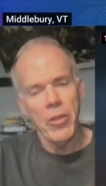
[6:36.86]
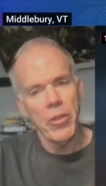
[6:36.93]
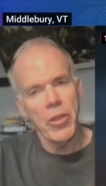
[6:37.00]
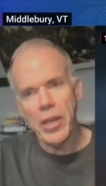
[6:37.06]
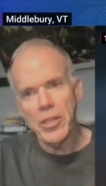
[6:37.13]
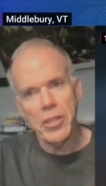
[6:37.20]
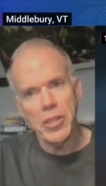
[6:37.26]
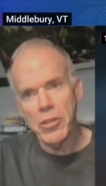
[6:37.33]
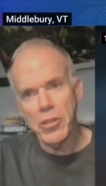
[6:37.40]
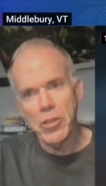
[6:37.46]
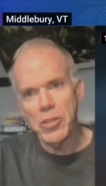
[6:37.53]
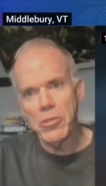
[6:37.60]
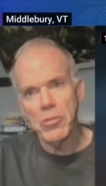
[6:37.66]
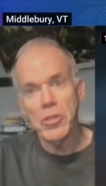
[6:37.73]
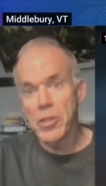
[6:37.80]
The idea
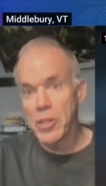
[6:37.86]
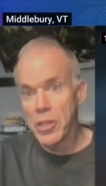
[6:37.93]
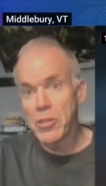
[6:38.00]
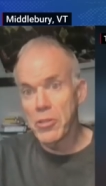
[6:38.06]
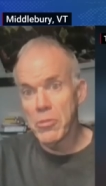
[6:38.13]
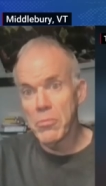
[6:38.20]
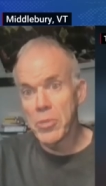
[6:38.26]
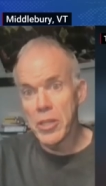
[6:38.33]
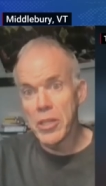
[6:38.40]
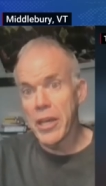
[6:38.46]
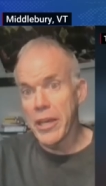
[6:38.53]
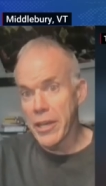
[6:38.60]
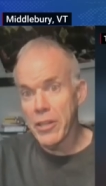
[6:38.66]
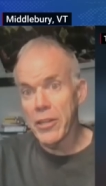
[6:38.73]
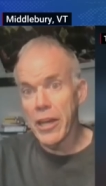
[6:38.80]
that you'd need to
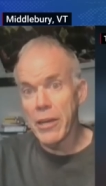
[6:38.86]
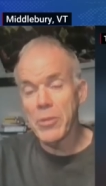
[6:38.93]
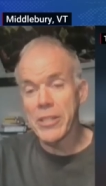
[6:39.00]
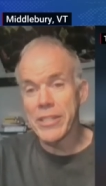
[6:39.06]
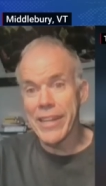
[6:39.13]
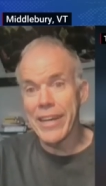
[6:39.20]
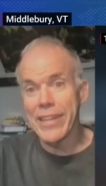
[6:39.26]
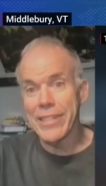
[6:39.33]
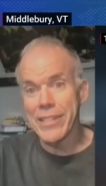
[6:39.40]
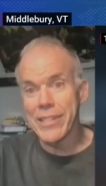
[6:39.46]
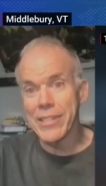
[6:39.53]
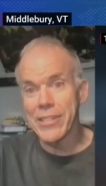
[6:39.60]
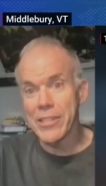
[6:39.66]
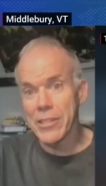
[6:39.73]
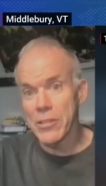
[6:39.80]
be a climate
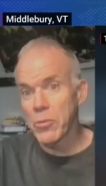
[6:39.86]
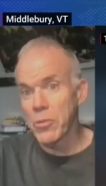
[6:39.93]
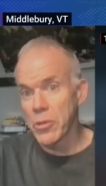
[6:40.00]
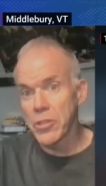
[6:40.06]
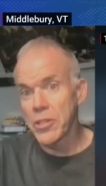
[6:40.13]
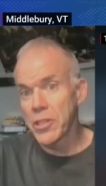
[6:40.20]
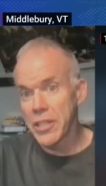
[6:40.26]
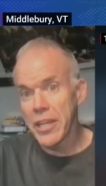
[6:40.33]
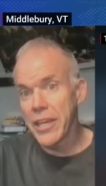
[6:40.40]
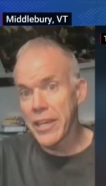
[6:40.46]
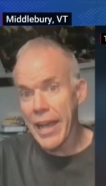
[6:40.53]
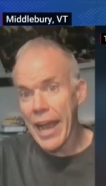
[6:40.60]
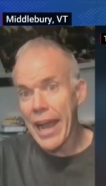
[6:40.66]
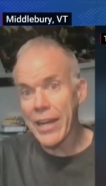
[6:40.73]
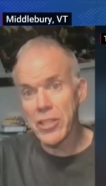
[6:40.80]
scientist in order to
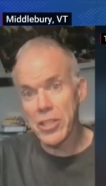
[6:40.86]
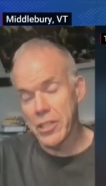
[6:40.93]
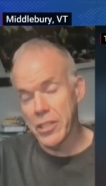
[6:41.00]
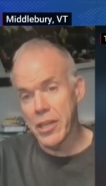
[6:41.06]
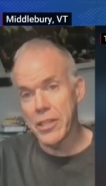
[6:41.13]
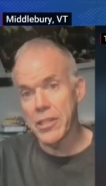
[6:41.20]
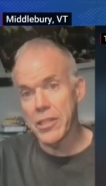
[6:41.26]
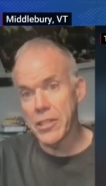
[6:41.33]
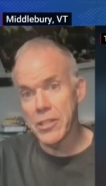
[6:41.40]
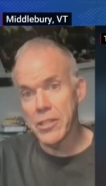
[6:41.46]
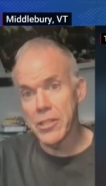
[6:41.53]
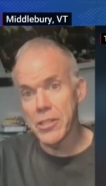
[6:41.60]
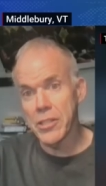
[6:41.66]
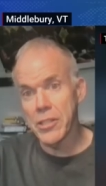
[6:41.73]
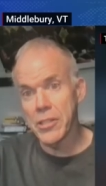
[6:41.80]
take action on any of
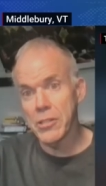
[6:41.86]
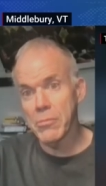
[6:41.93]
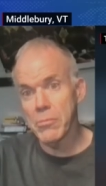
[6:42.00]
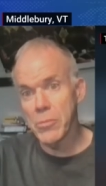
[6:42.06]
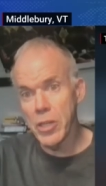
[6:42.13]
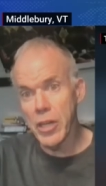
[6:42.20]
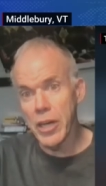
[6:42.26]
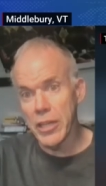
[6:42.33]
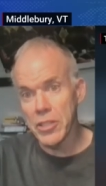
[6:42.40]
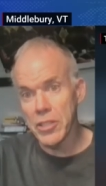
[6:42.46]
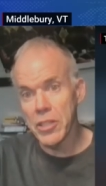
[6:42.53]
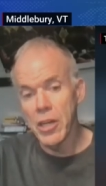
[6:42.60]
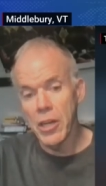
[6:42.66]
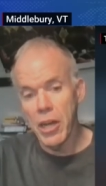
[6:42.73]
this is nuts.